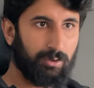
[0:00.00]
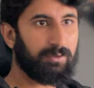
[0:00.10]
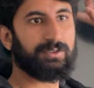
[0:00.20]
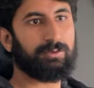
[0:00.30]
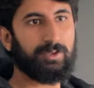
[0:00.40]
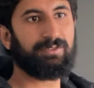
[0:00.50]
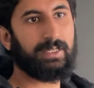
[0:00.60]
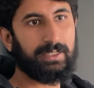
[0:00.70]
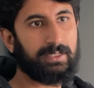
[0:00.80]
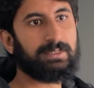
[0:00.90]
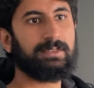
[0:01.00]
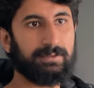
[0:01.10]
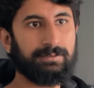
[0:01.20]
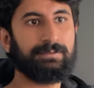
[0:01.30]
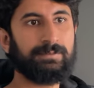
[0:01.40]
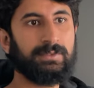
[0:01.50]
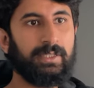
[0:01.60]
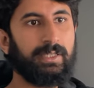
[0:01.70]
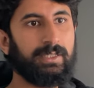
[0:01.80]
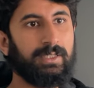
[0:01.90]
always give me a finite answer.
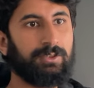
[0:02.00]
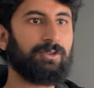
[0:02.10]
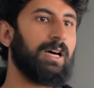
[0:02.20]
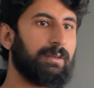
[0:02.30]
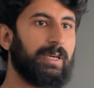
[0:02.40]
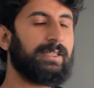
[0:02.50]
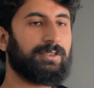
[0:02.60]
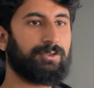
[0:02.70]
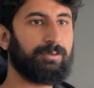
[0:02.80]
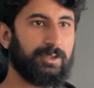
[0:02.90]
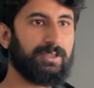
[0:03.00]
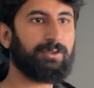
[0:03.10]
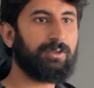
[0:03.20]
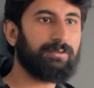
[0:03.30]
So r minus should be 0